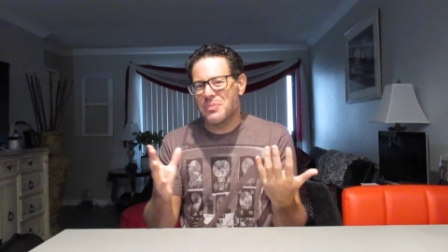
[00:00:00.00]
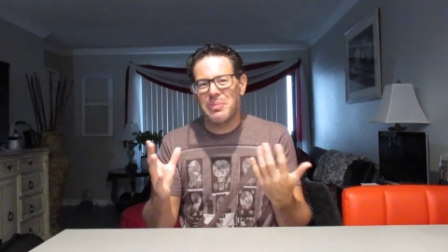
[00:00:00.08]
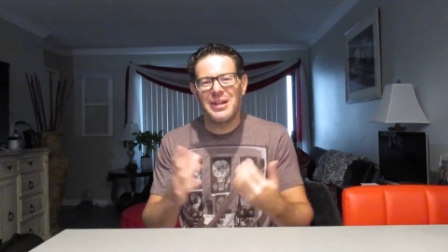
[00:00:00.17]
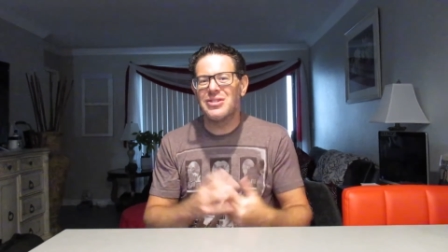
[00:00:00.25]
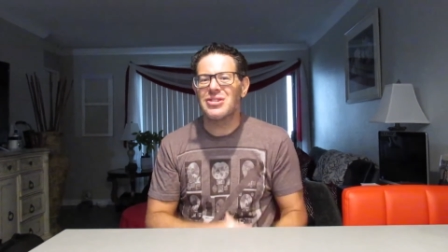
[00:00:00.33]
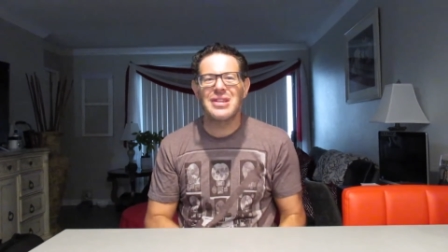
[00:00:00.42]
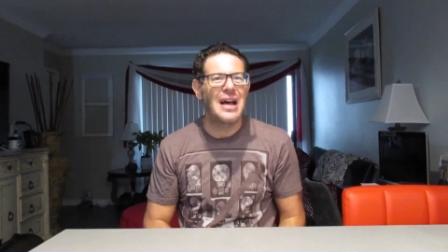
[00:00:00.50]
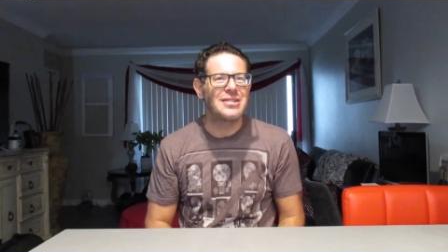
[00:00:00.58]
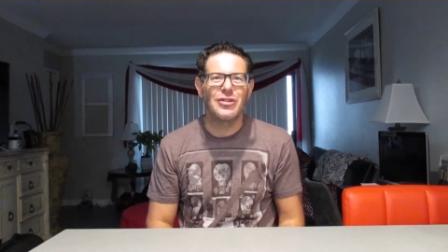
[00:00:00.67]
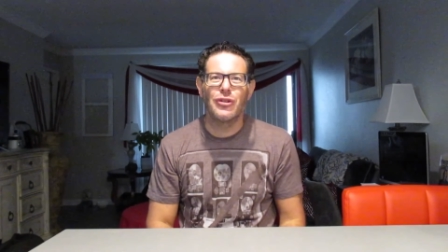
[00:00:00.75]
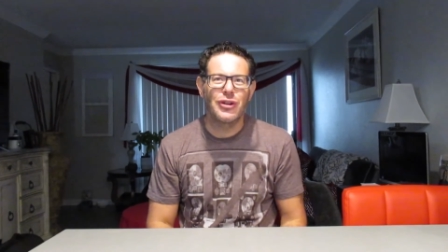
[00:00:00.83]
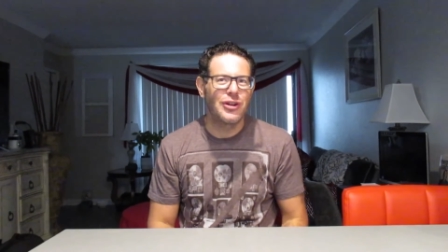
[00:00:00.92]
but he just
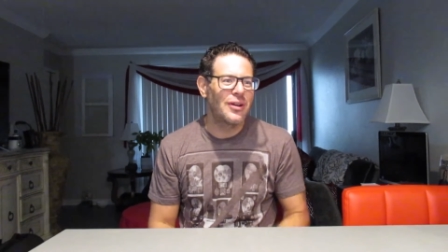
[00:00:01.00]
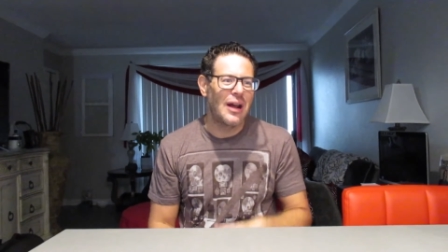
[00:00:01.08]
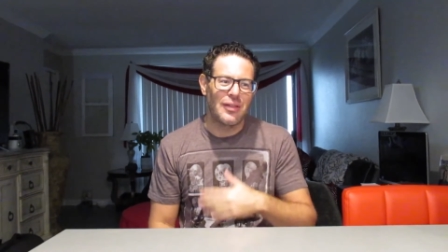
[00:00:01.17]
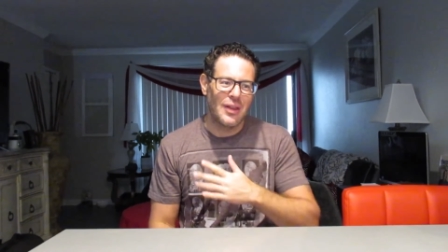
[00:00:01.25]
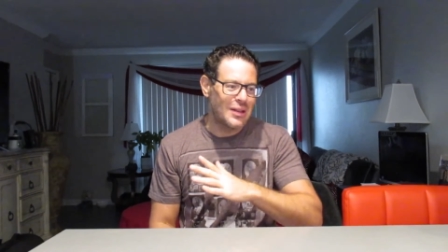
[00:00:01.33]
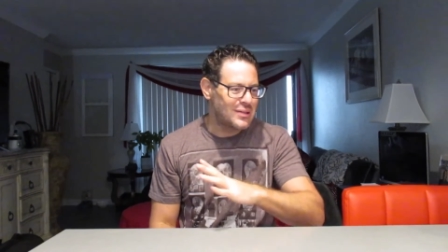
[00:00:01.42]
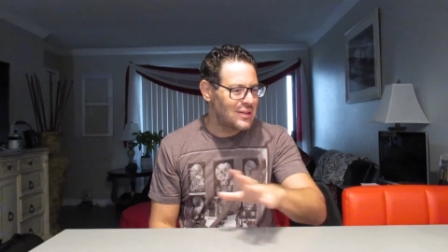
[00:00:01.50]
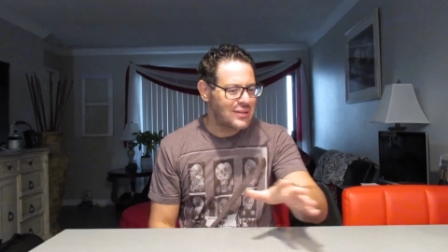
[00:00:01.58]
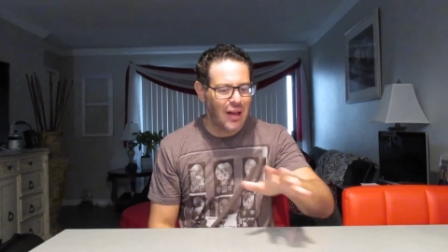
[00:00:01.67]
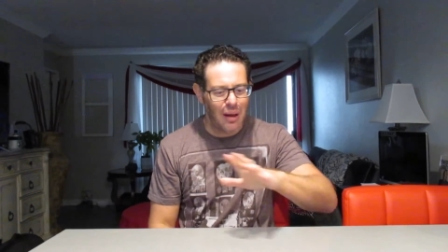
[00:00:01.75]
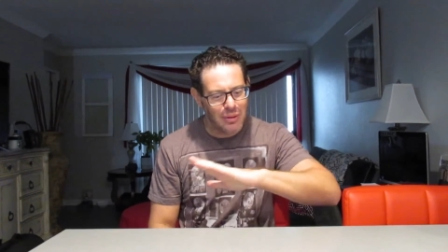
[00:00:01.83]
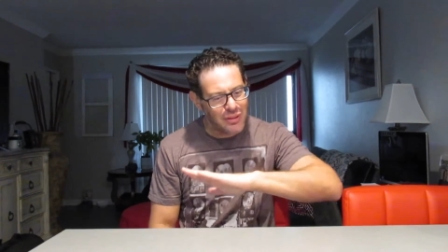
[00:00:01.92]
hasn't looked good. I think it's his time. I